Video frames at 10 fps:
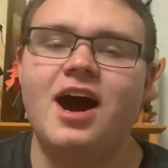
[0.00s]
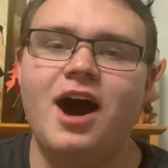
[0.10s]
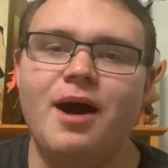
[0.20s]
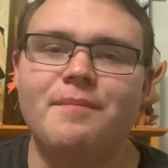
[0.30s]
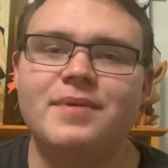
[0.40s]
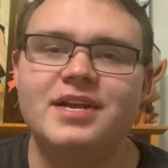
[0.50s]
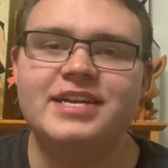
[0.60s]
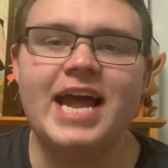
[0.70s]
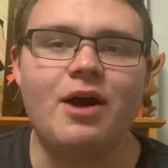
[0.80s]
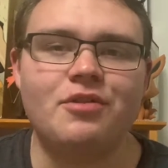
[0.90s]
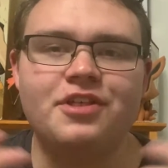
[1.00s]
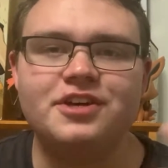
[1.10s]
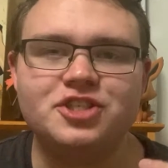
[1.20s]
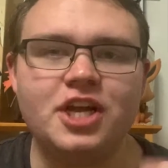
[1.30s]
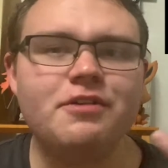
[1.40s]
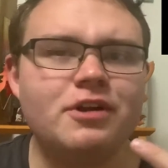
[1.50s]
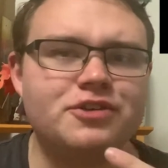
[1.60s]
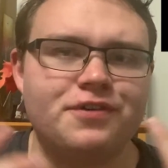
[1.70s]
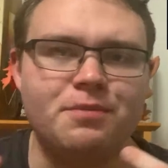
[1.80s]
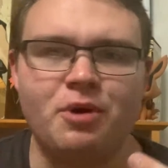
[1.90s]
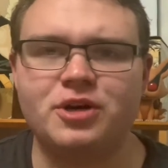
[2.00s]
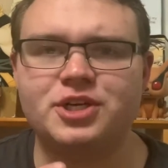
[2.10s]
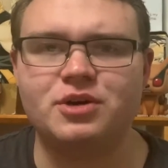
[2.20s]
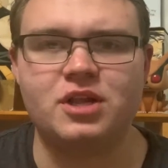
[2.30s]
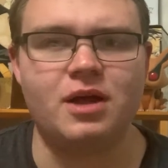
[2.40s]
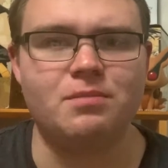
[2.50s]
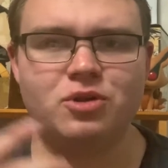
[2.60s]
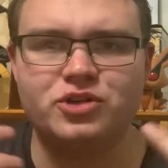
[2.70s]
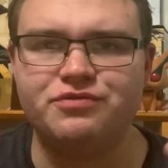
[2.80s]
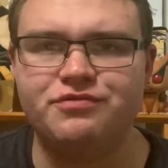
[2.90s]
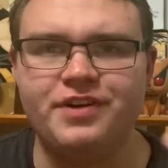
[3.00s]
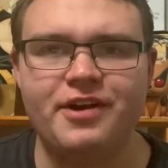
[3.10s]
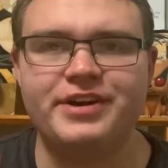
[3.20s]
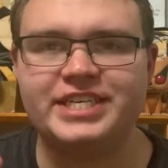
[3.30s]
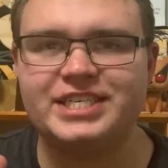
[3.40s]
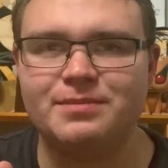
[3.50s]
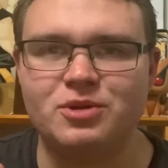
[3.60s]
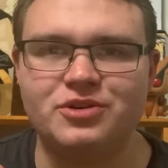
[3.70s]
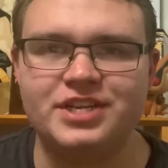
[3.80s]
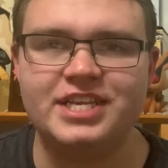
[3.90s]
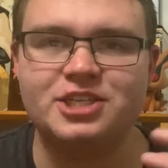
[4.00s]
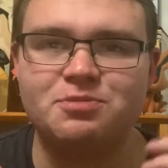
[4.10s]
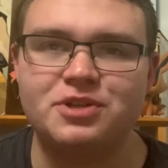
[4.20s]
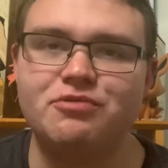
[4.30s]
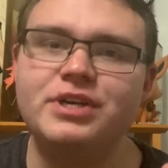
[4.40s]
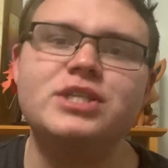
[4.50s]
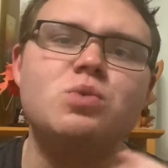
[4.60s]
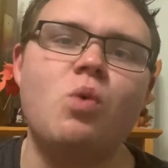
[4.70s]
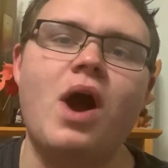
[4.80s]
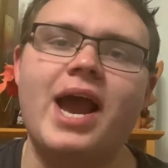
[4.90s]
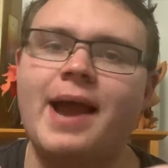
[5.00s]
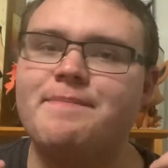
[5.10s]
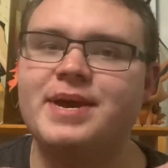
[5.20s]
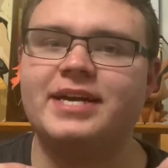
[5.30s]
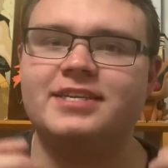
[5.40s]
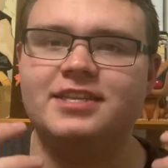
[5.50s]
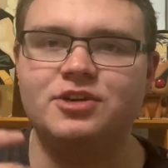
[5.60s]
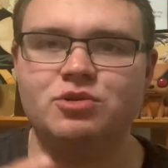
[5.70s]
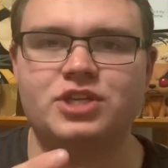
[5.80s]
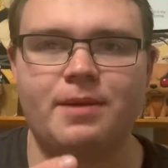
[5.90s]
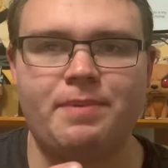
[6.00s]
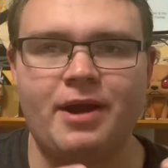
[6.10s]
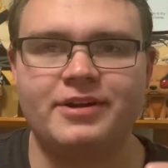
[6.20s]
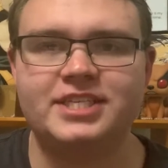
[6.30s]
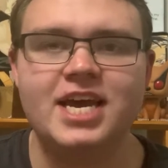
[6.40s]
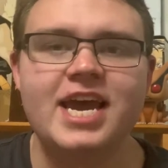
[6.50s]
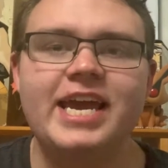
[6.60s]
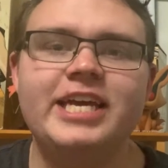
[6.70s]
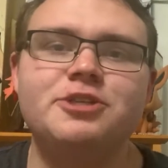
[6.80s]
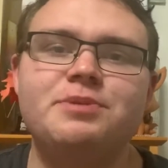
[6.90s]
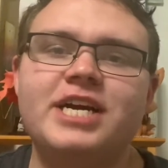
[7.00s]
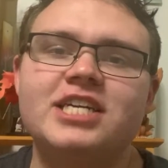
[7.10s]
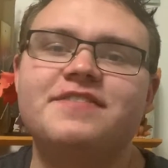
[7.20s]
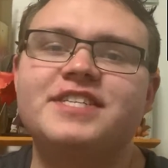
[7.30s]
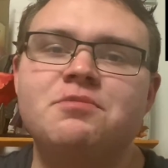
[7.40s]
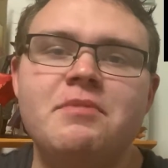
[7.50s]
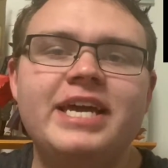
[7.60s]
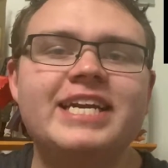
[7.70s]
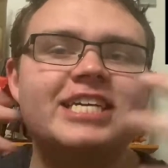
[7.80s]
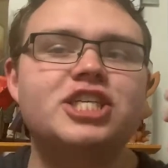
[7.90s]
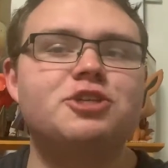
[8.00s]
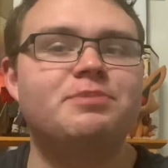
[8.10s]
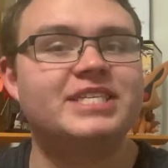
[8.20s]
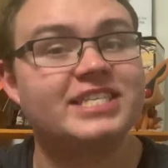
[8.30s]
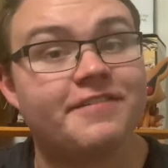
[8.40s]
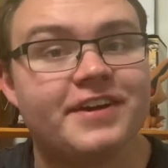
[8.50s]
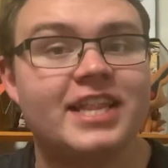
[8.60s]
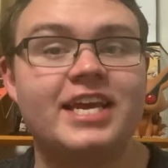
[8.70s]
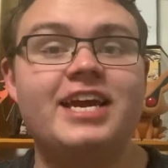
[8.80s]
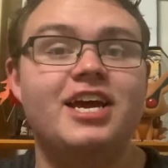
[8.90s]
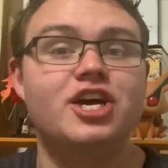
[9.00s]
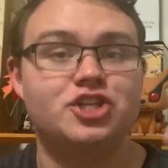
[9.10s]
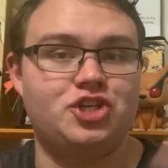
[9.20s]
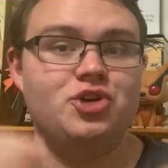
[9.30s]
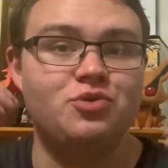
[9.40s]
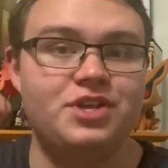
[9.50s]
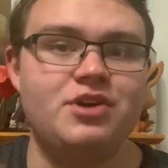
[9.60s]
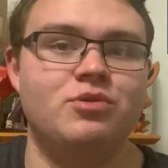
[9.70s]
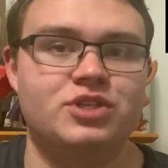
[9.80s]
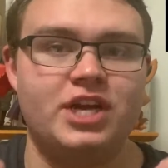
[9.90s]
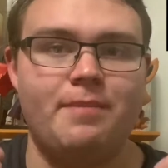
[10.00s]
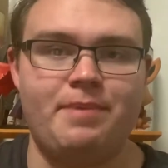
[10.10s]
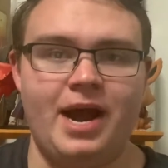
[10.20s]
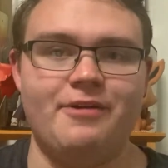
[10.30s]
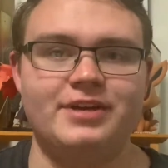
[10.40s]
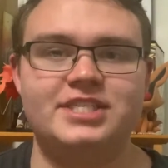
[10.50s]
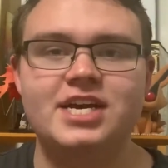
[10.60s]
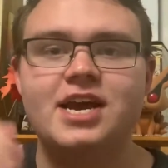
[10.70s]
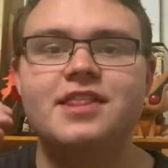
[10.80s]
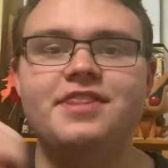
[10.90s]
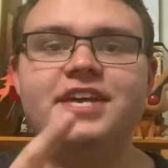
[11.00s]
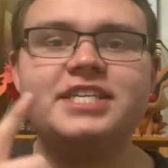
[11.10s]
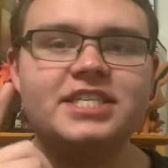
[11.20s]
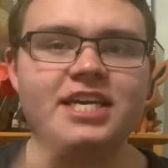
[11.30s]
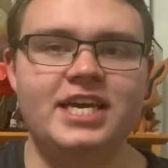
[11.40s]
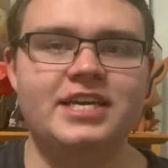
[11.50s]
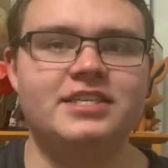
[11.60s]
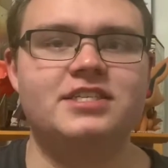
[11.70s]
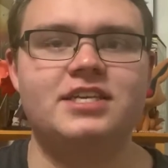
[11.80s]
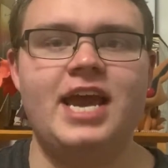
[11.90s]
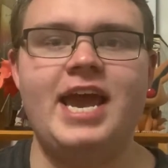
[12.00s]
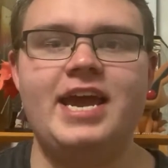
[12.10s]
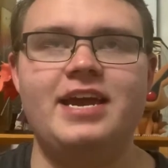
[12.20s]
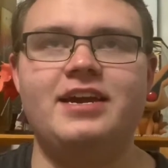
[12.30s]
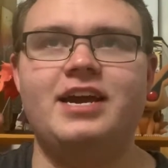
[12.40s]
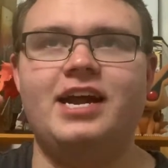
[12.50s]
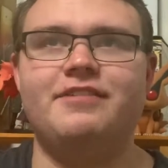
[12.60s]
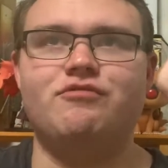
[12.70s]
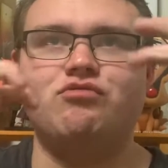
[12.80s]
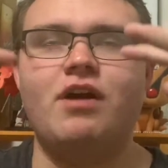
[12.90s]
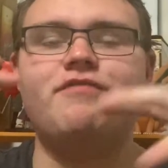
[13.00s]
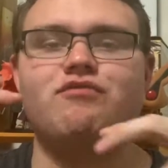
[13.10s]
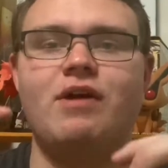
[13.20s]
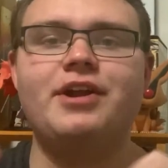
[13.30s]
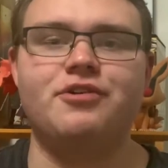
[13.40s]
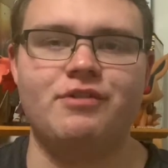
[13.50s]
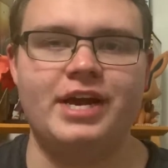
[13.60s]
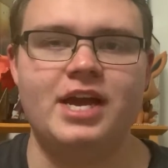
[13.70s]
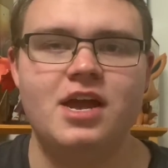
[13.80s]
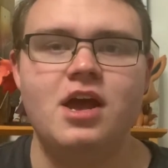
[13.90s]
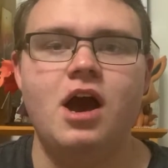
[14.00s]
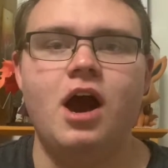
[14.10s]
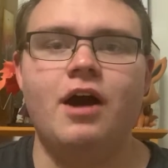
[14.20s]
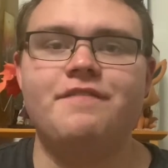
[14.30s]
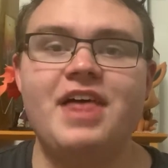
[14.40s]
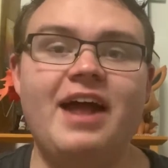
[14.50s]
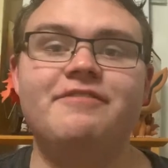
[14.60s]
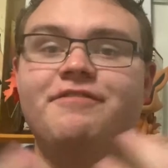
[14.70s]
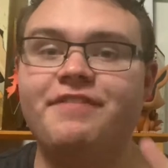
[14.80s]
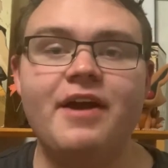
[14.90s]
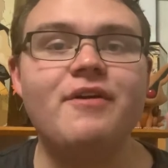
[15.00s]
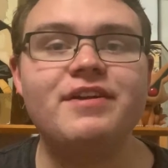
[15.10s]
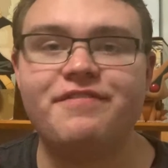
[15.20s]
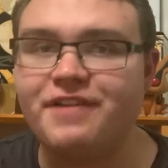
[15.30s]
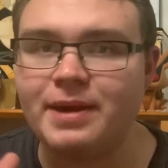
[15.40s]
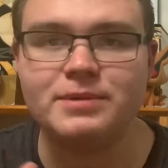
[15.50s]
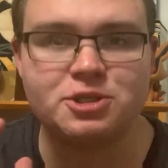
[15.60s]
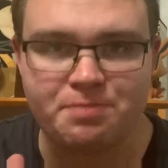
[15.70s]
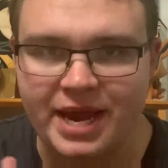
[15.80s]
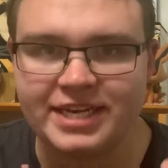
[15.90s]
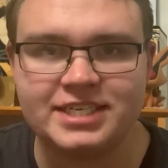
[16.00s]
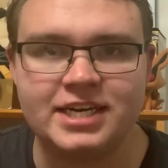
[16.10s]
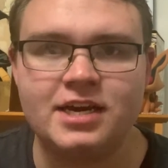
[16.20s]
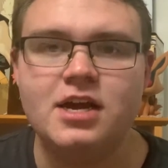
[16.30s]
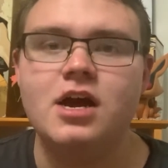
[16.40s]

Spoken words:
Now, the Jolly Roger for the Barto Club looks very similar to this, but the reason why I picked the Usopp Pirates is because of its meaning specifically to the Usopp Pirates. This is a kind of rough rendering of that very famous painting